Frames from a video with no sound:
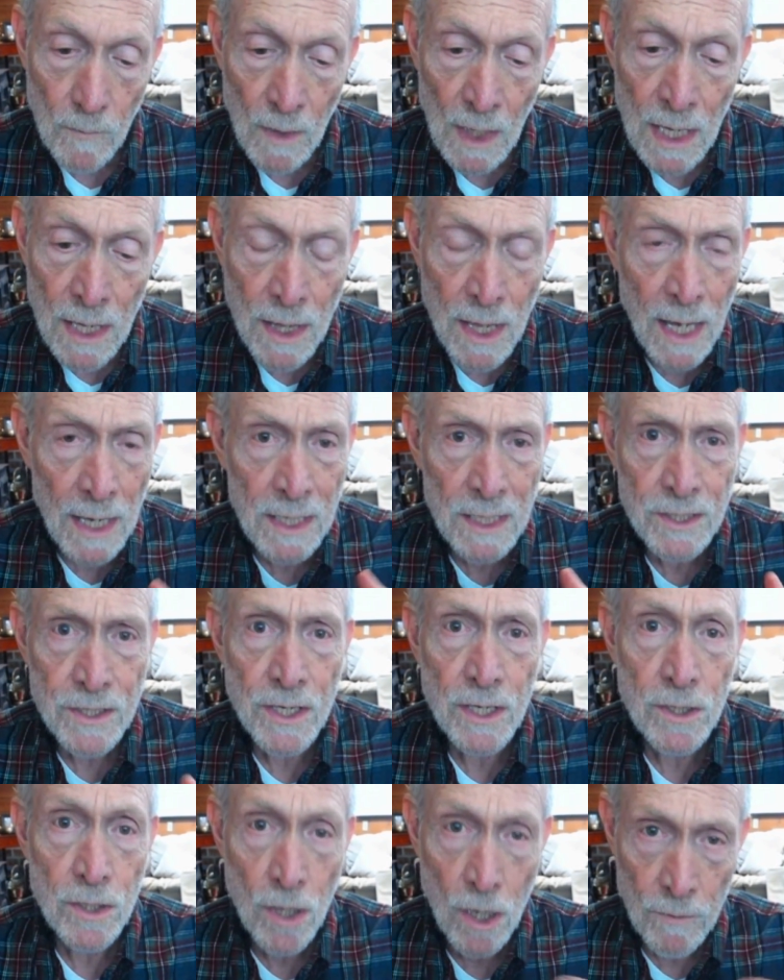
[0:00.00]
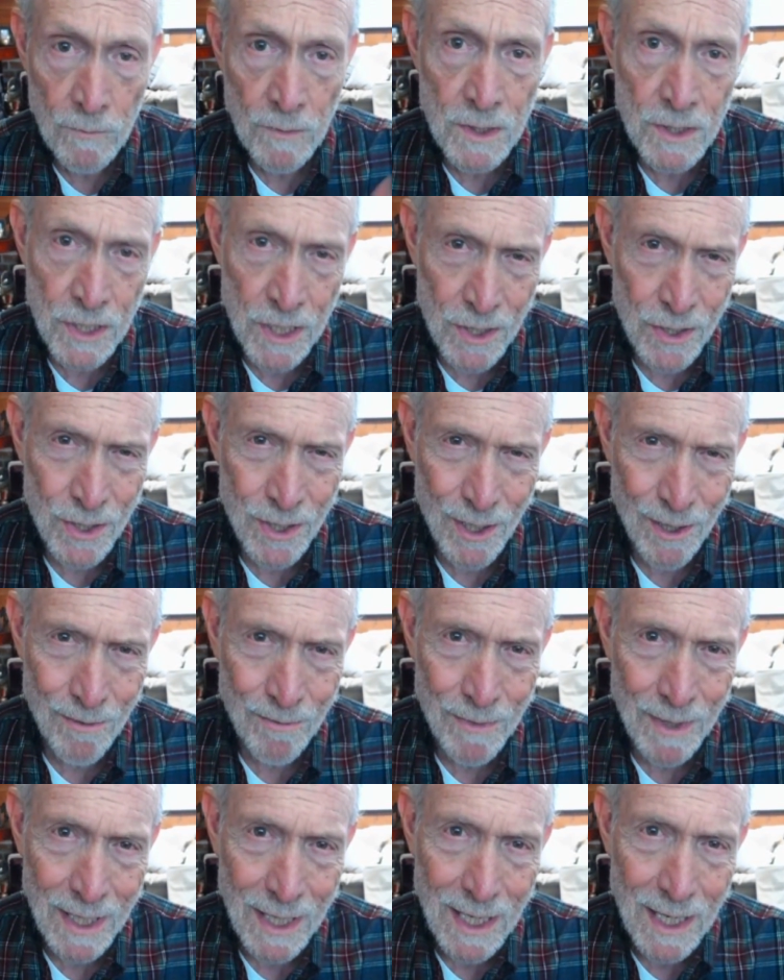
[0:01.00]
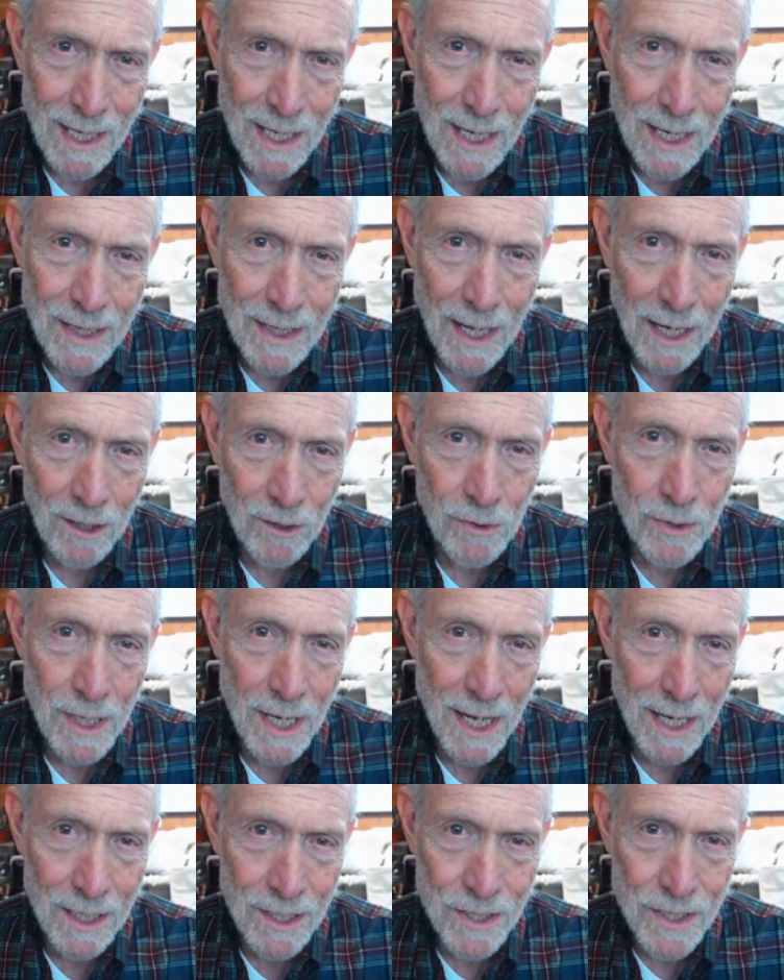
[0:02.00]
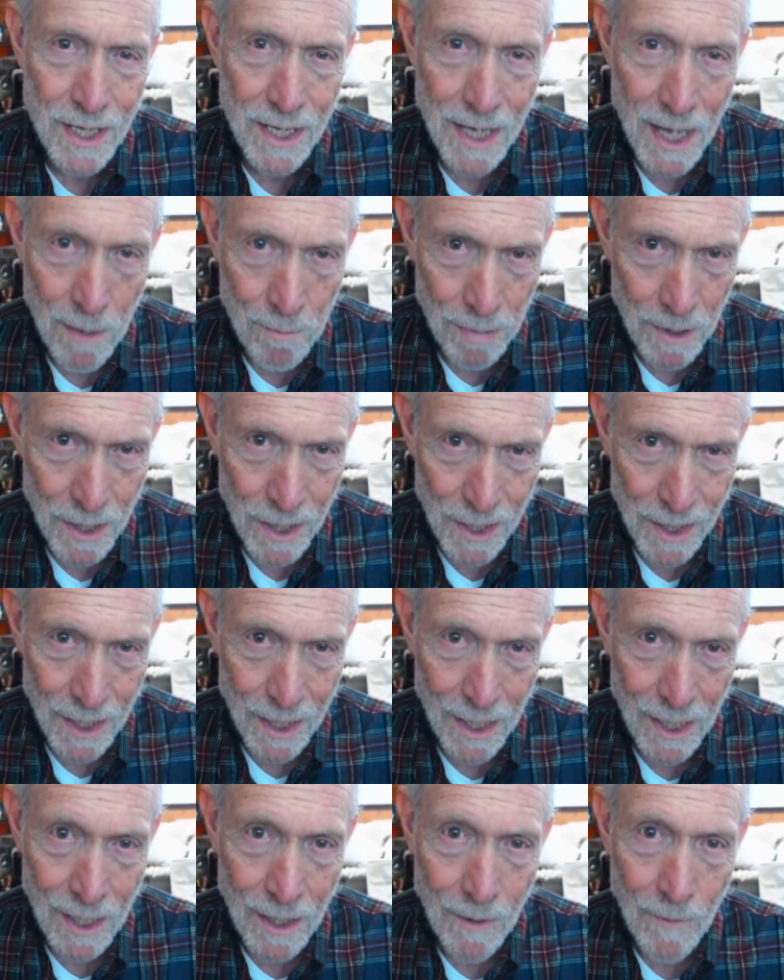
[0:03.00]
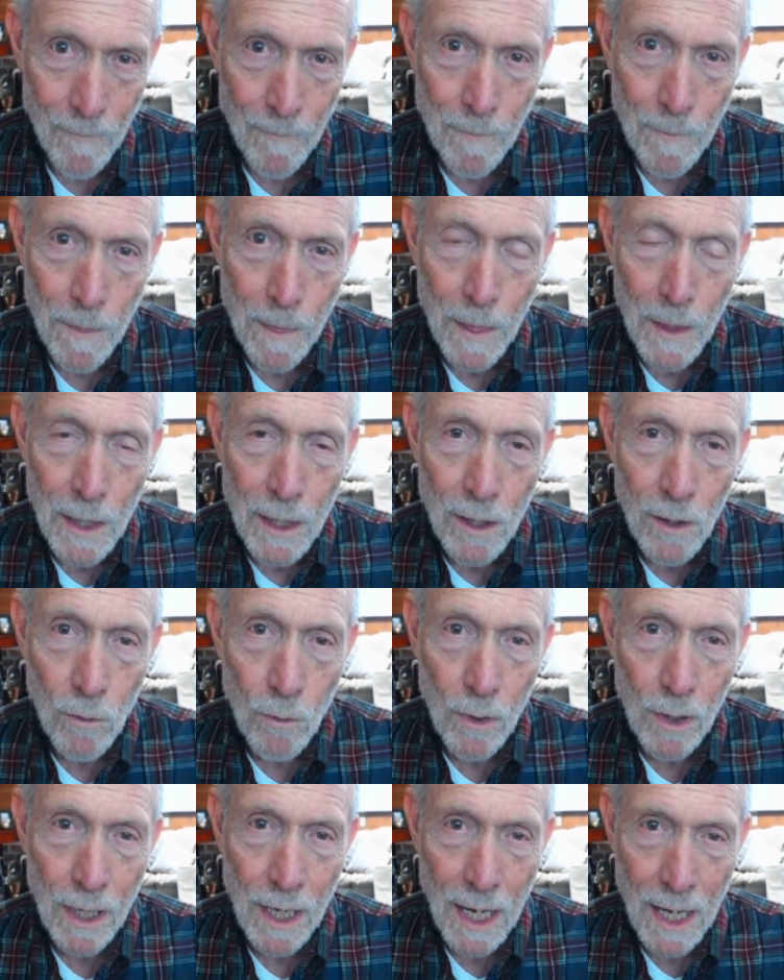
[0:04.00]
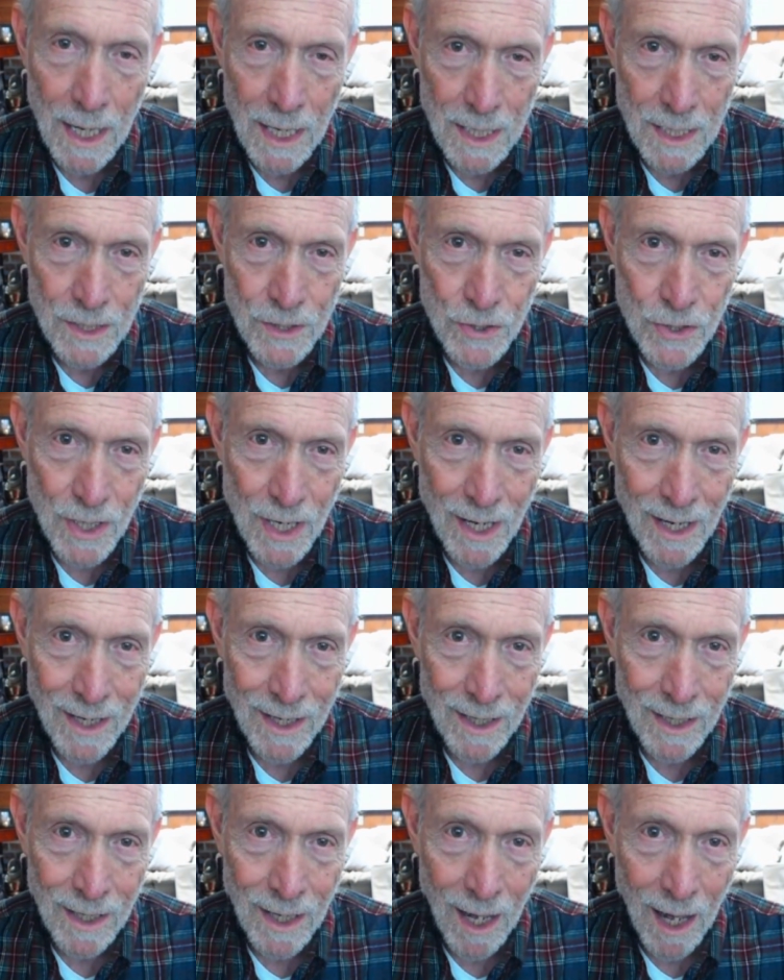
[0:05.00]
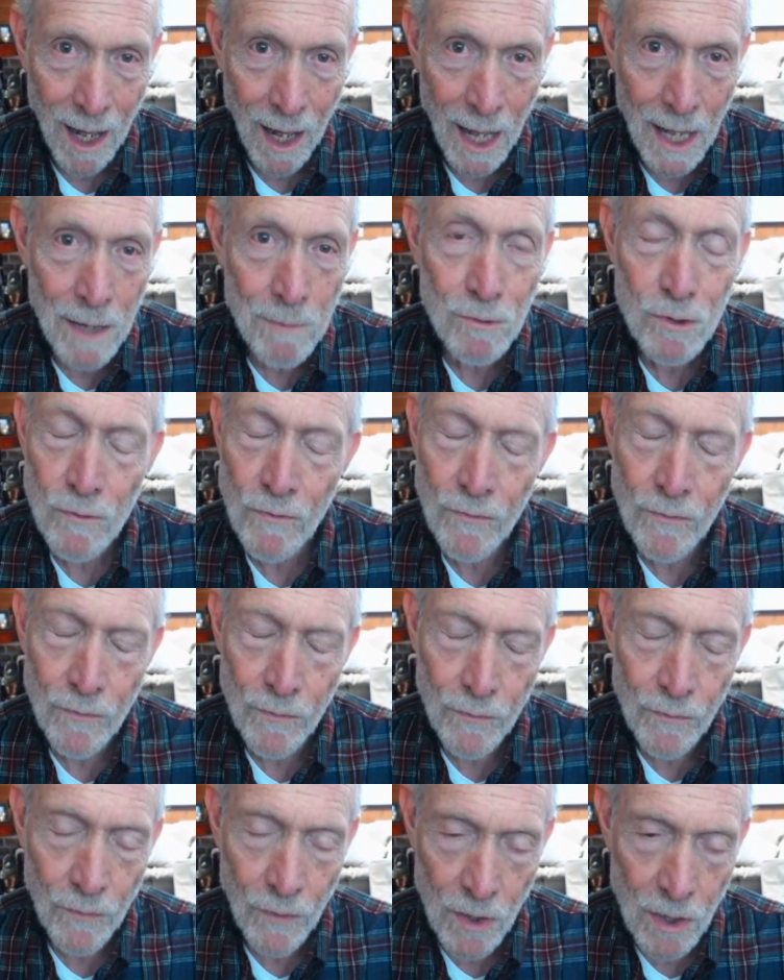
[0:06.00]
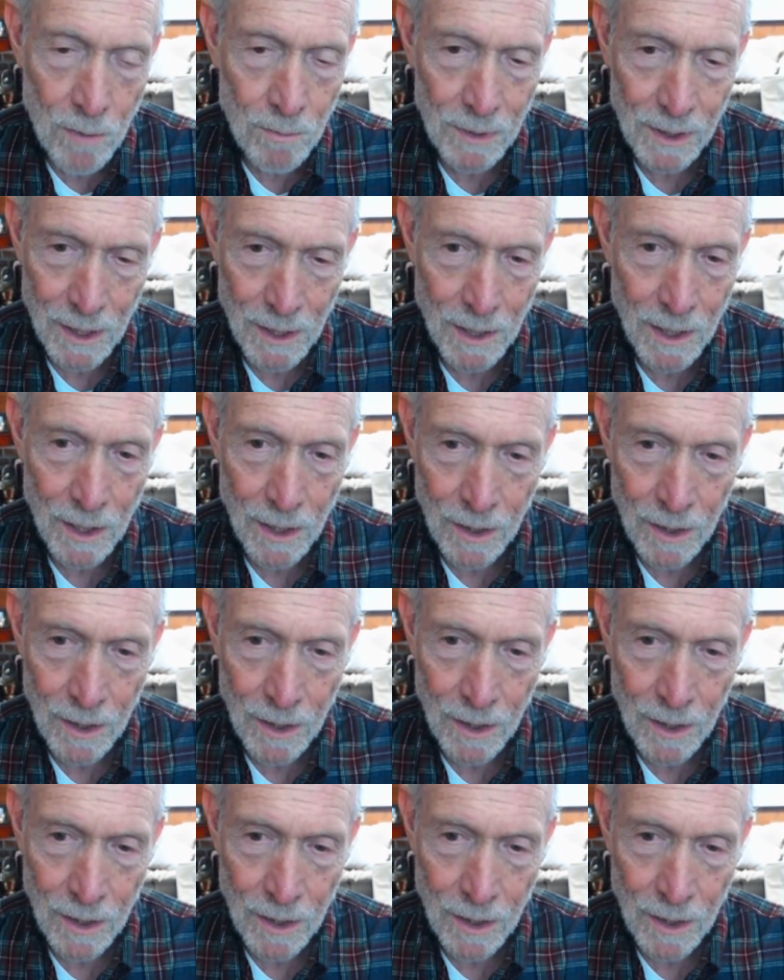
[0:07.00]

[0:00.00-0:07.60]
that it's the nervous system that creates the empathy, whereas uh, I am firmly